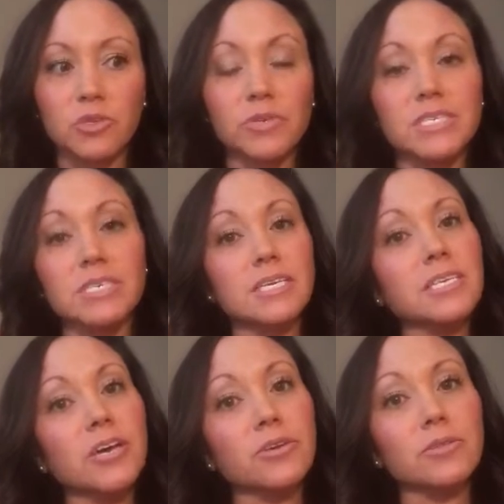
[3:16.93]
the reason I
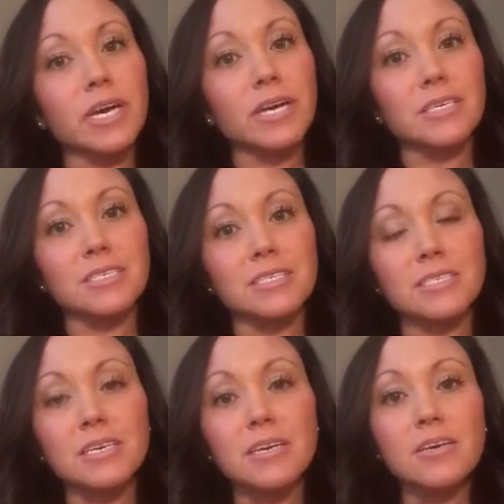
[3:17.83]
tell you that
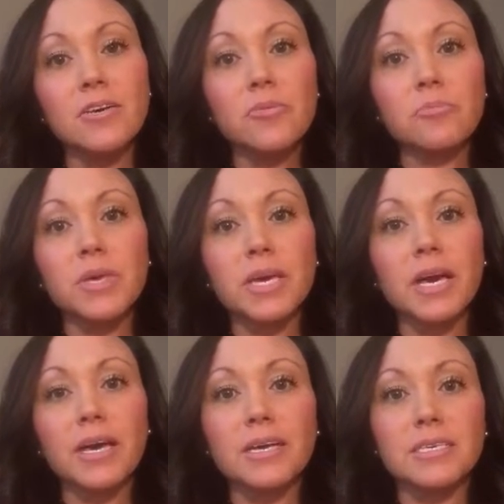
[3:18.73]
is
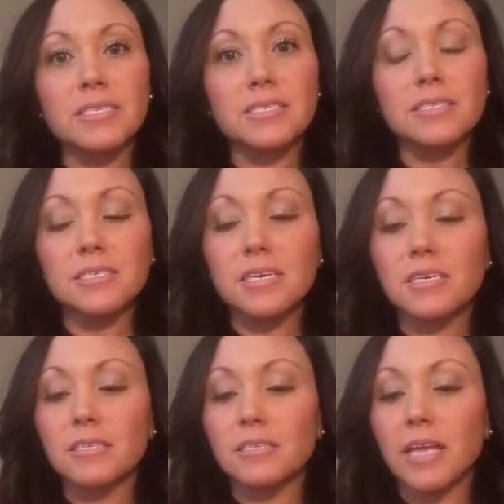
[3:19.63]
because
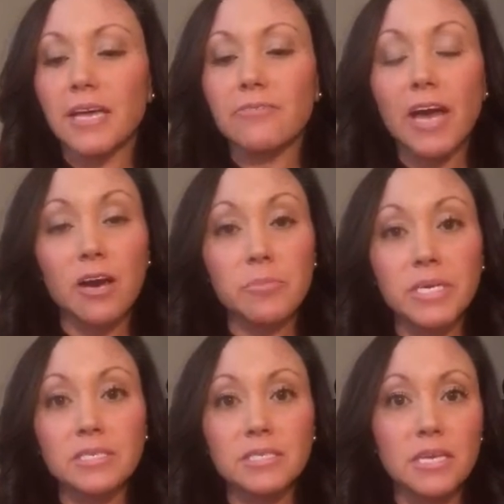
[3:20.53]
life
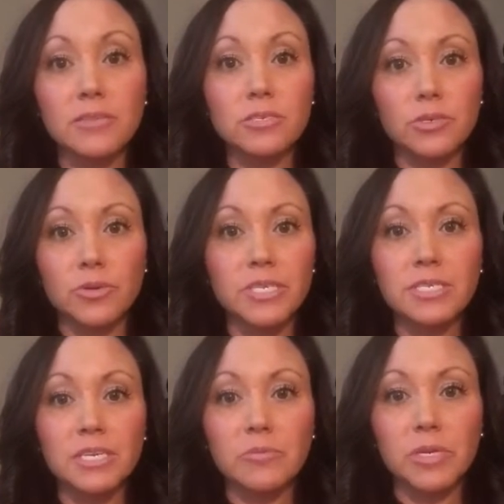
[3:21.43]
happens and there's
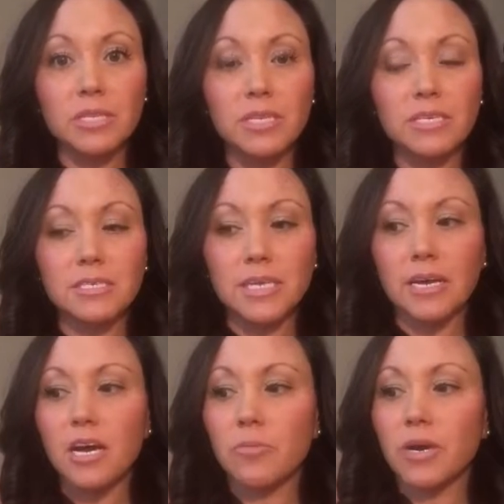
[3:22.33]
always going to be things
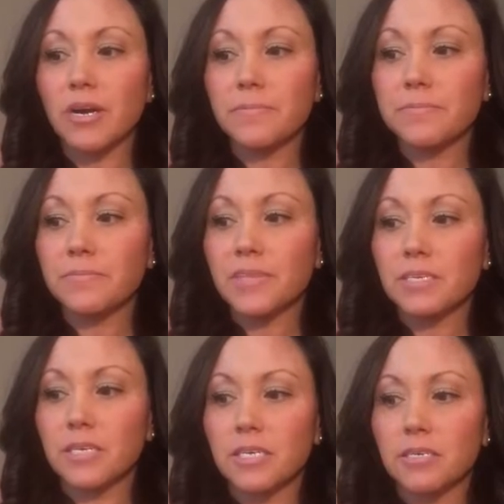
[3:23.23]
that come up.
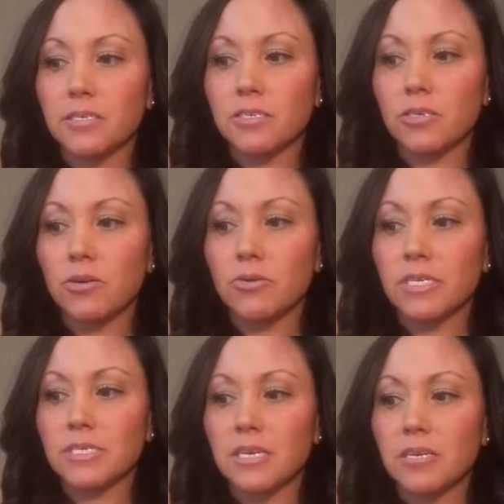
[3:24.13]
There's
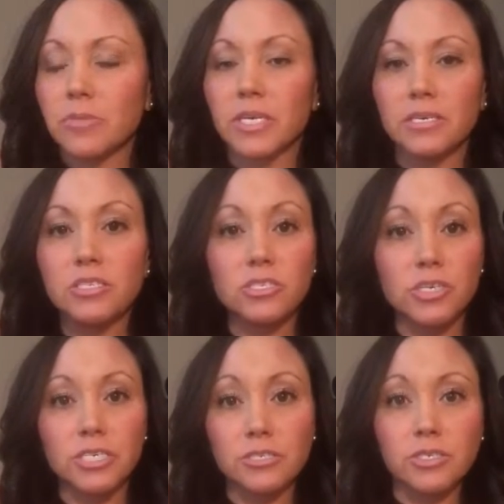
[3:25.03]
always going to be
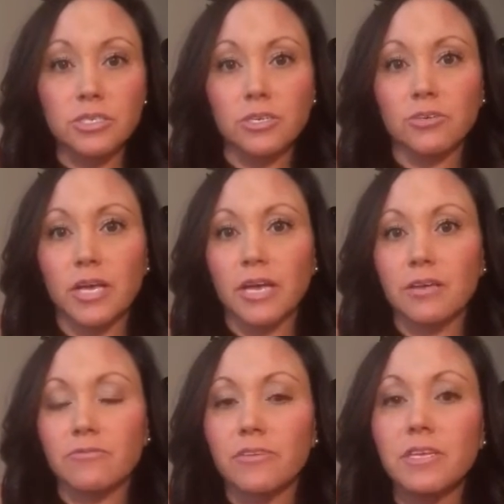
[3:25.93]
stressors in your
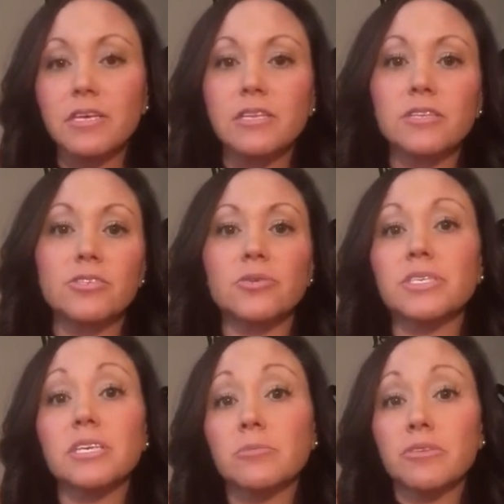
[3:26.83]
life. There's
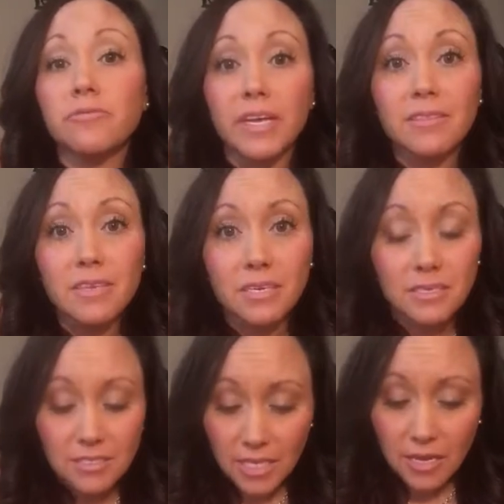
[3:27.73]
always going to be fun
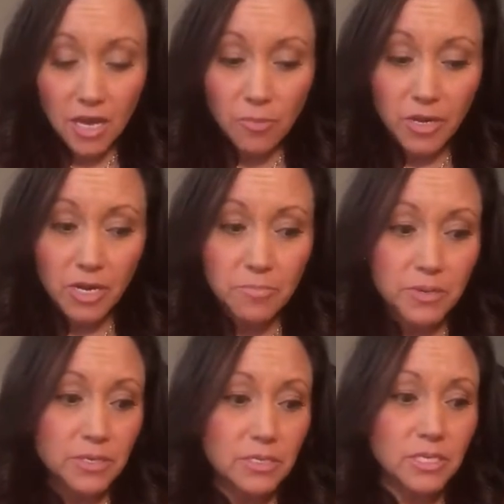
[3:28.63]
things that come up,
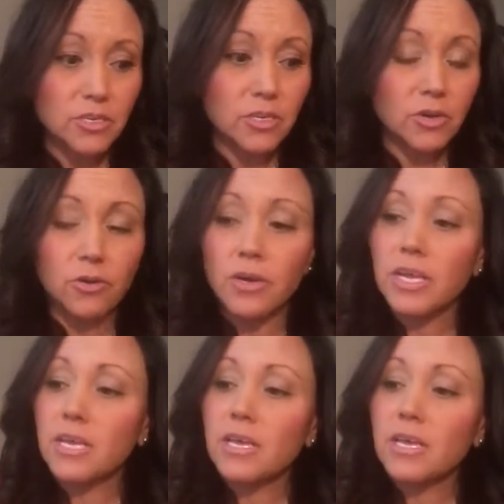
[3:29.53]
you know,